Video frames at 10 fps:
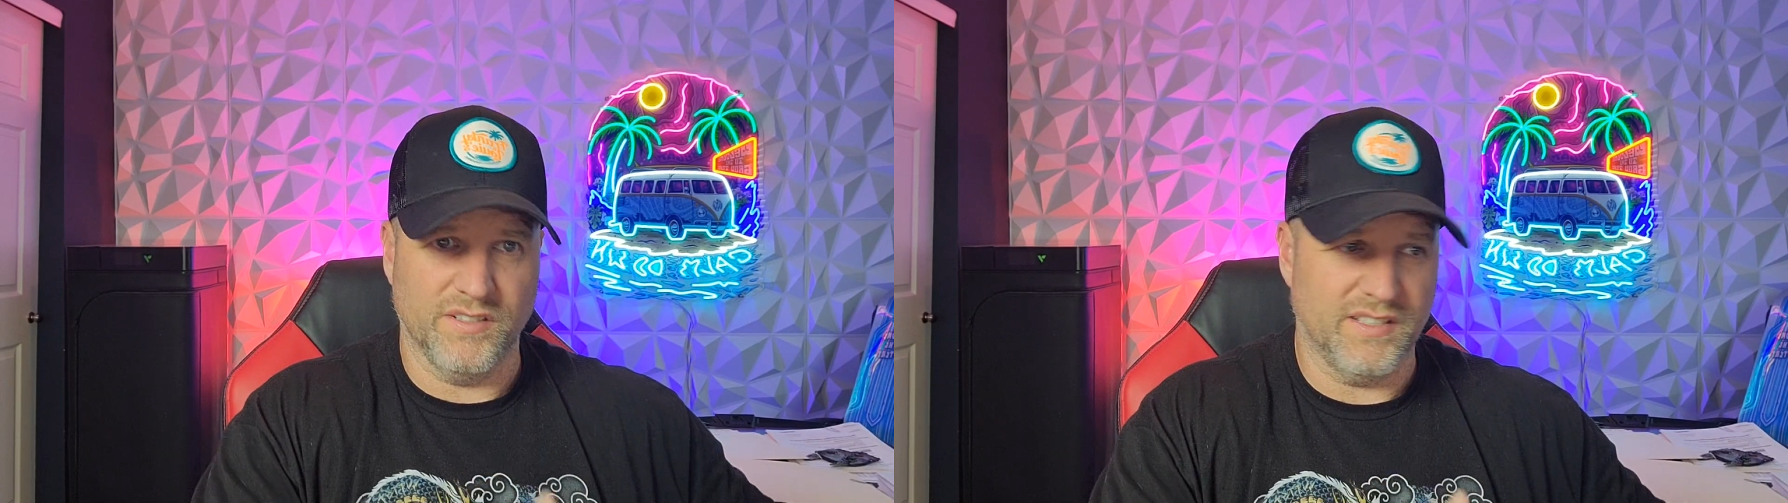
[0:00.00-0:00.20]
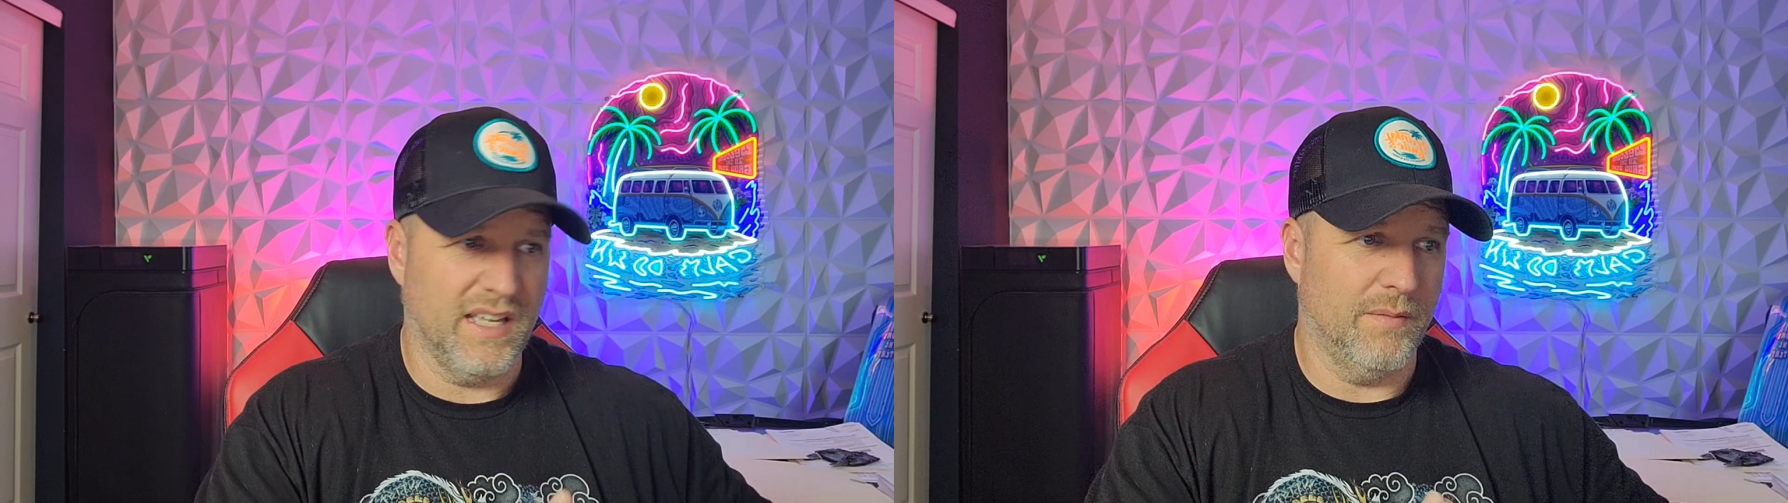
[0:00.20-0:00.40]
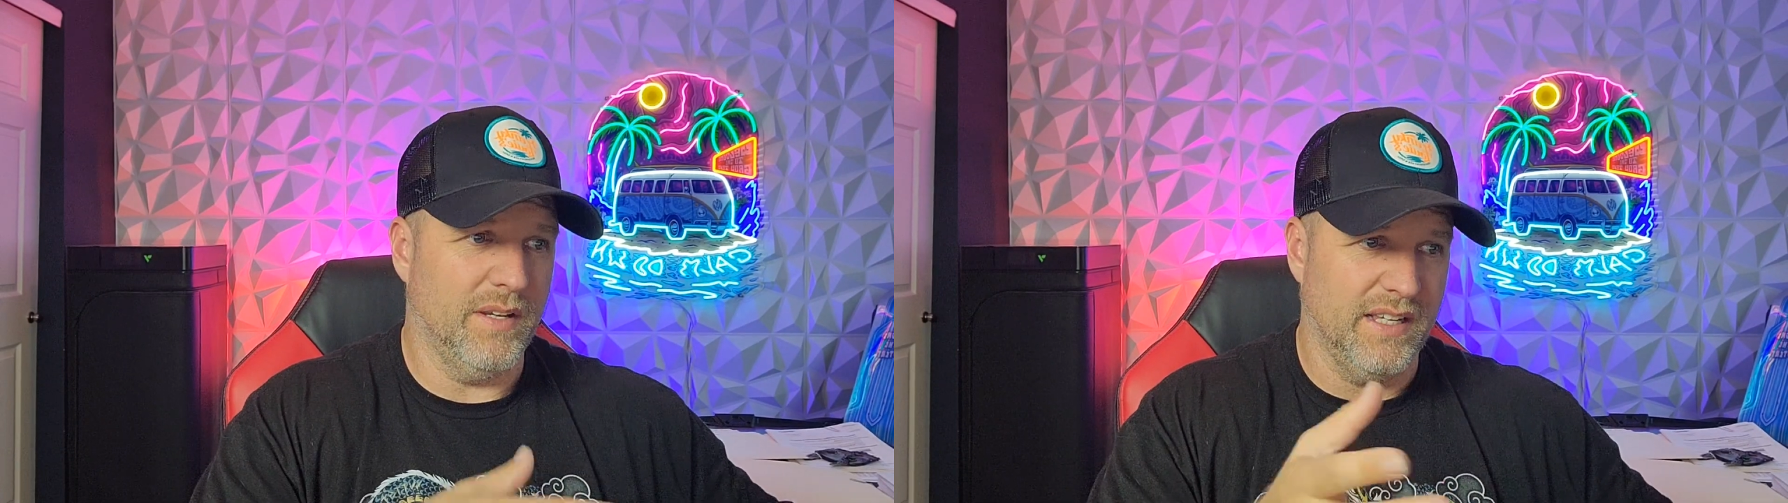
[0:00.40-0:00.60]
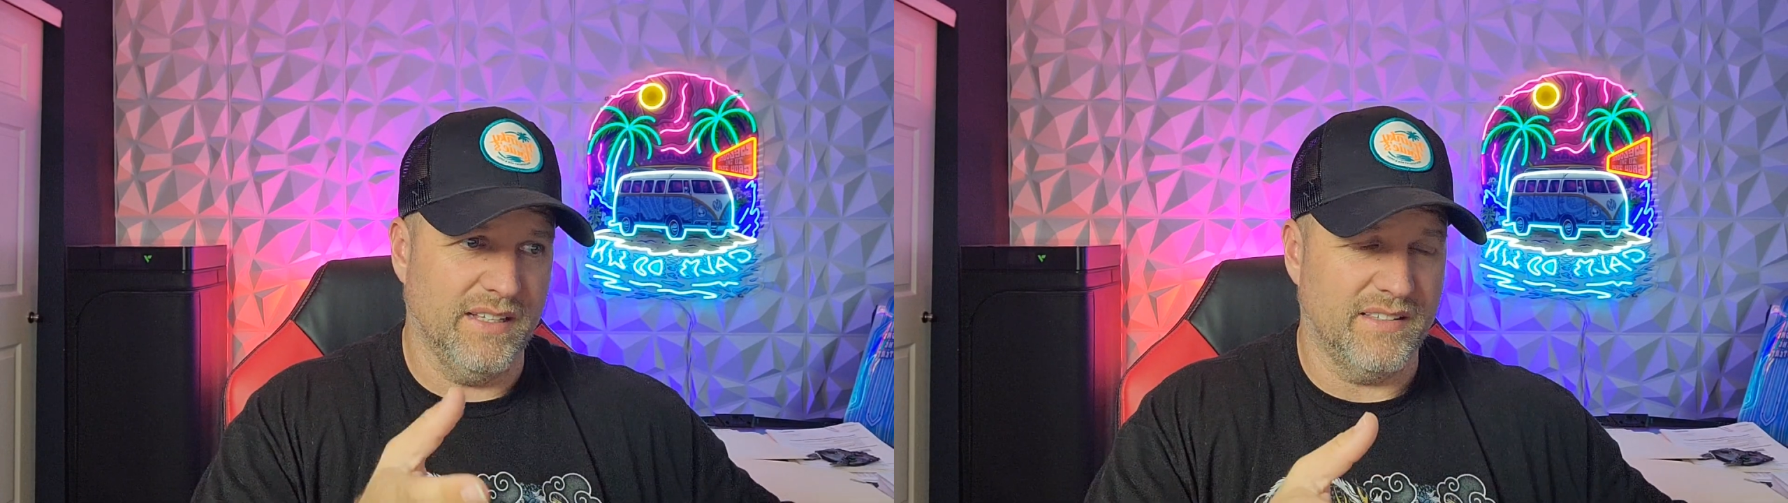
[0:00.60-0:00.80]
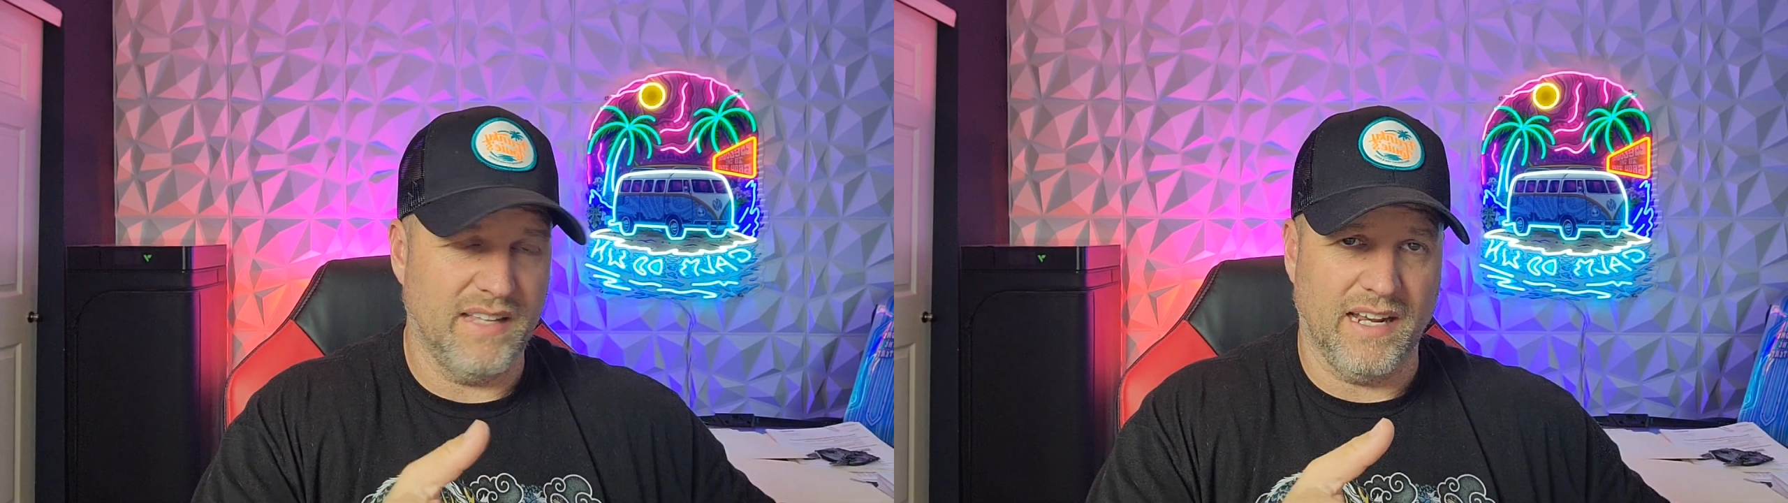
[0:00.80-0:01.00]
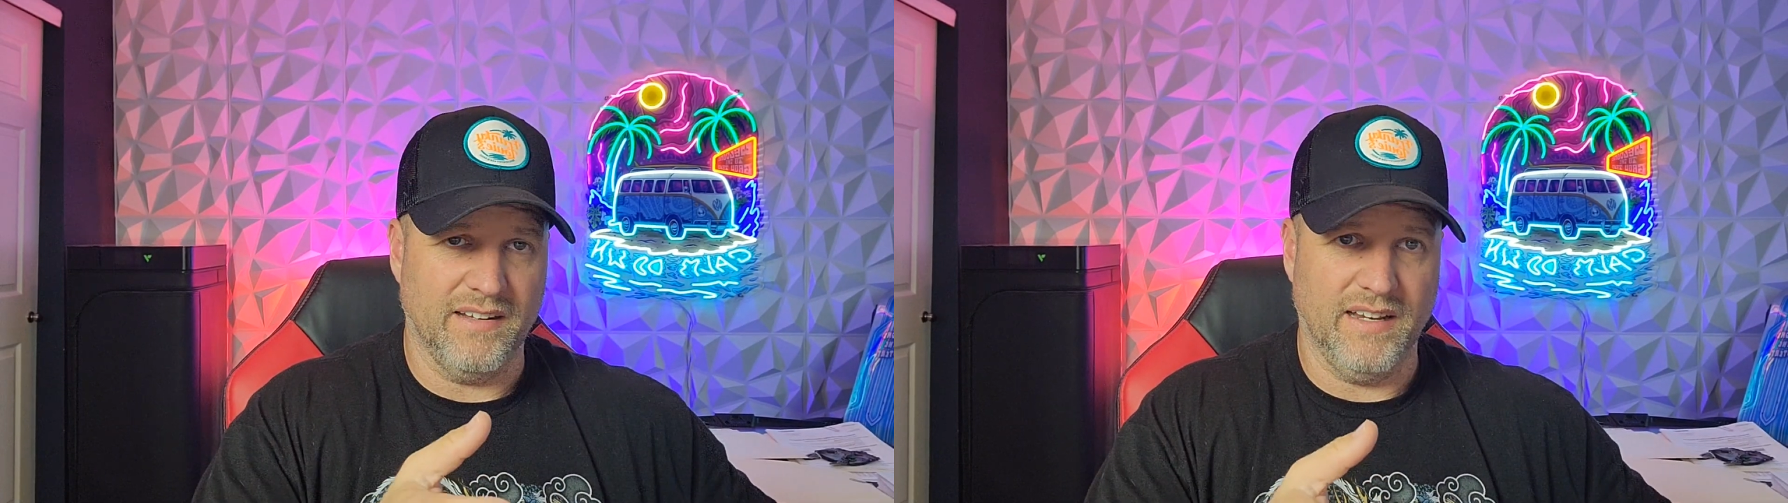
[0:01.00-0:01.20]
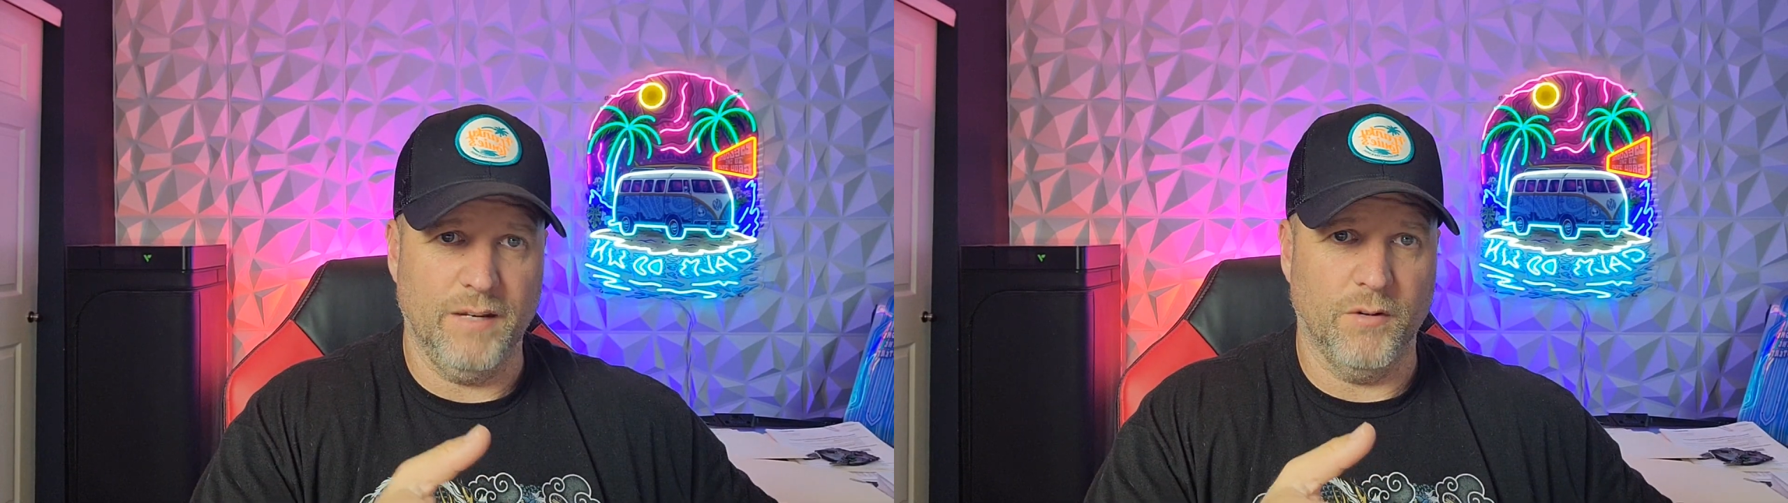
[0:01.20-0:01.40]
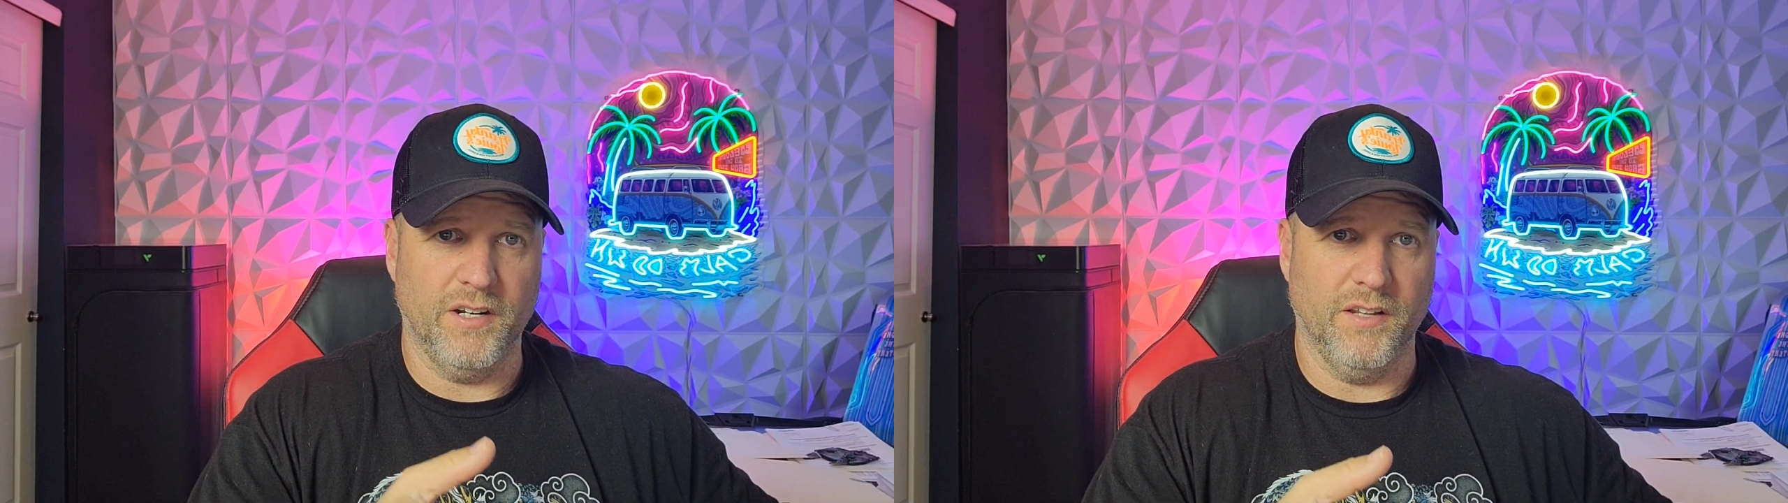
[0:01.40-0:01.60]
and stubby and it's not
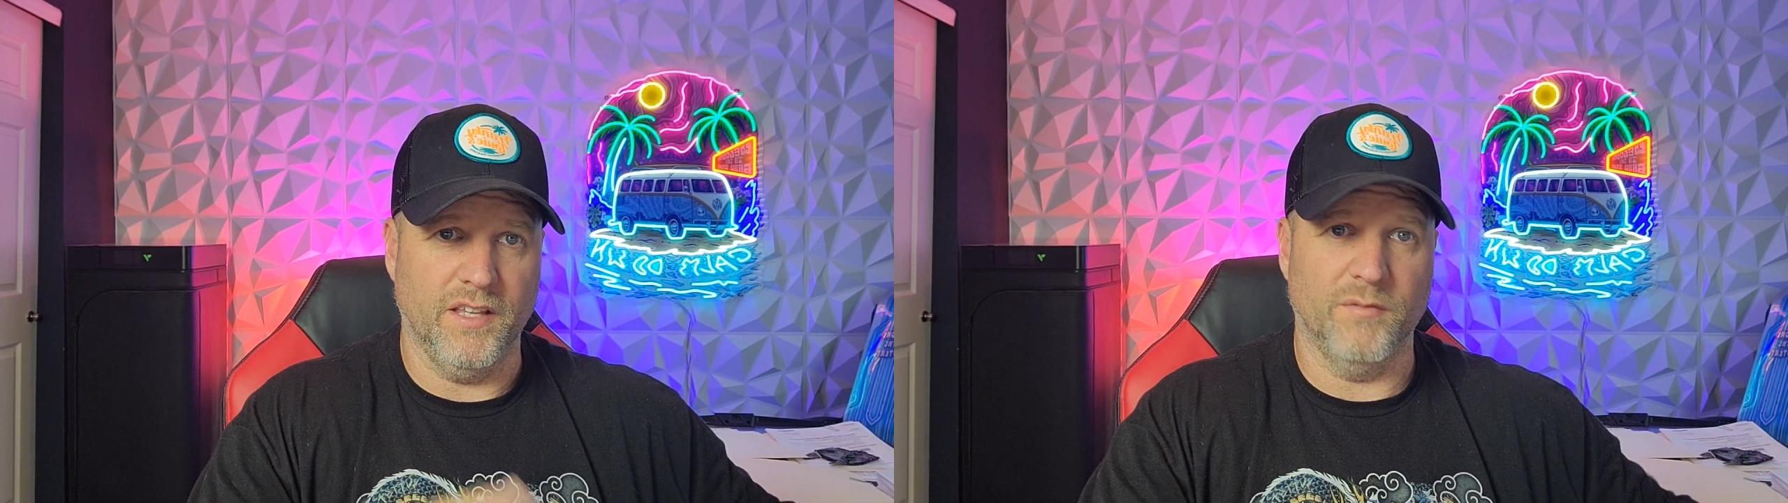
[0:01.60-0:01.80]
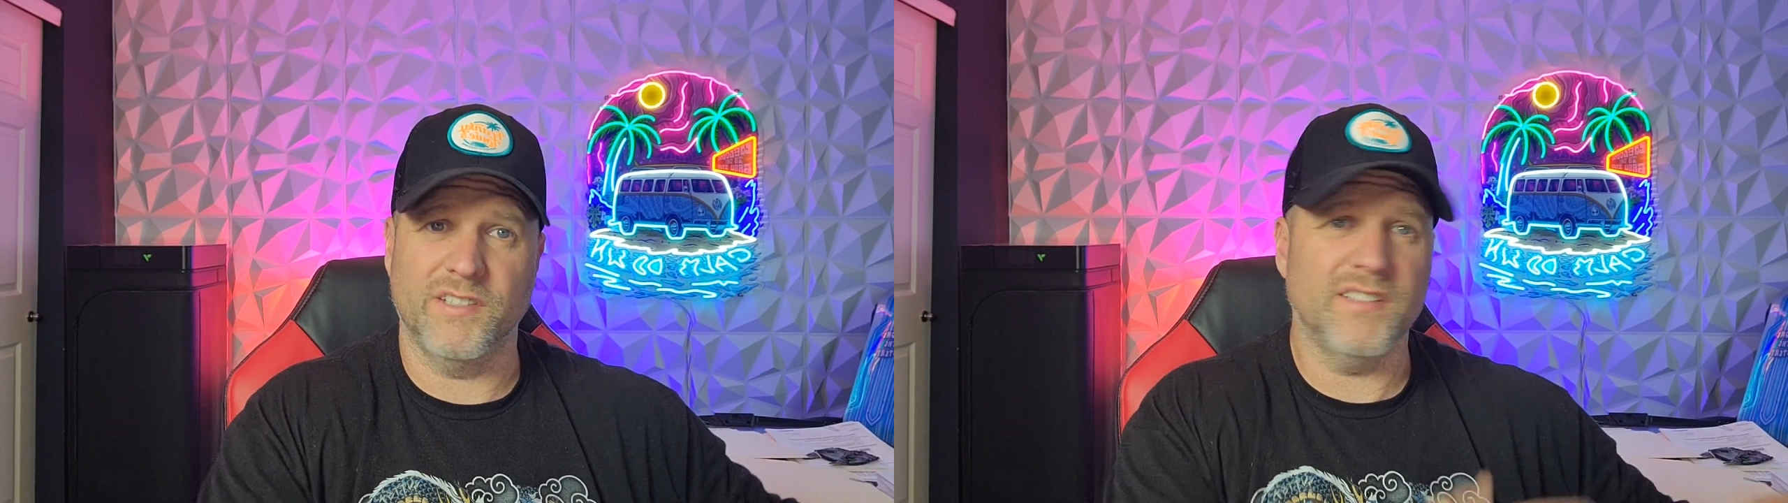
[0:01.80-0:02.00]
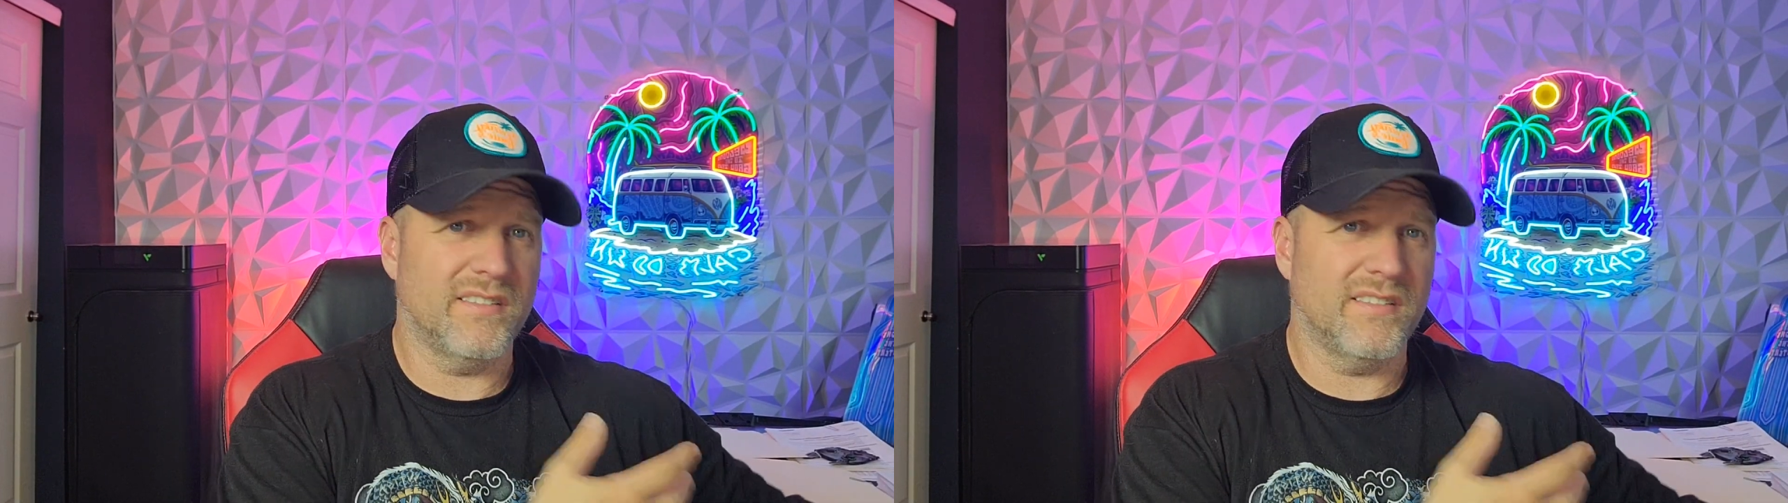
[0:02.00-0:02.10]
anywhere near the other ones,